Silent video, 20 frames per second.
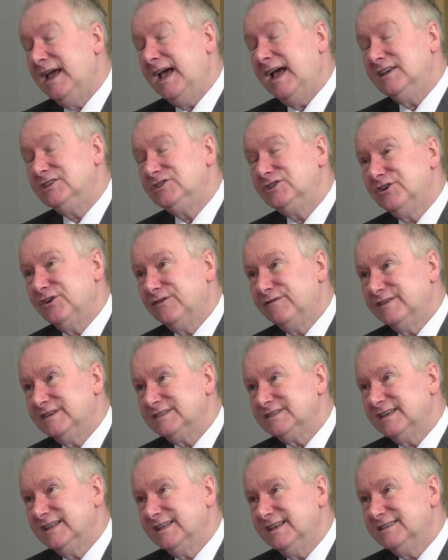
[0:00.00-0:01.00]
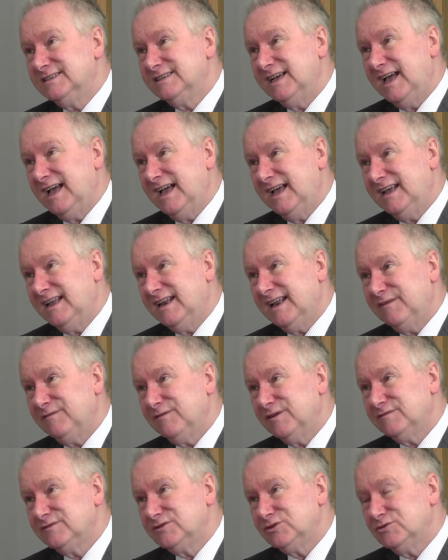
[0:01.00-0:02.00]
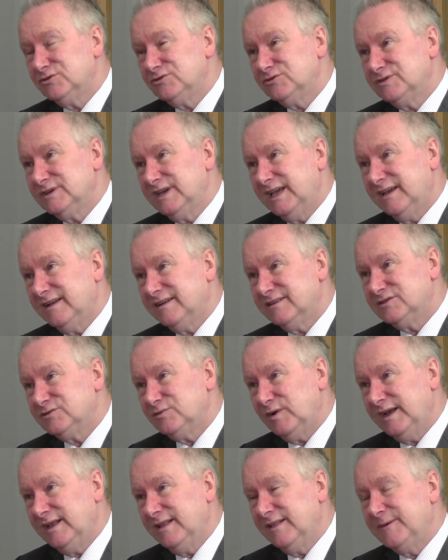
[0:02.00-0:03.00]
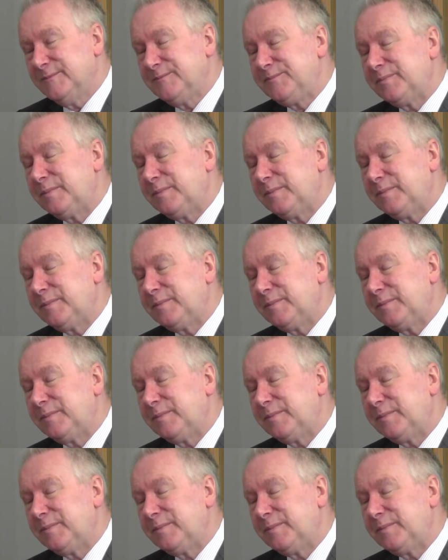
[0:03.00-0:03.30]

And she obviously needs a high level of social care as well.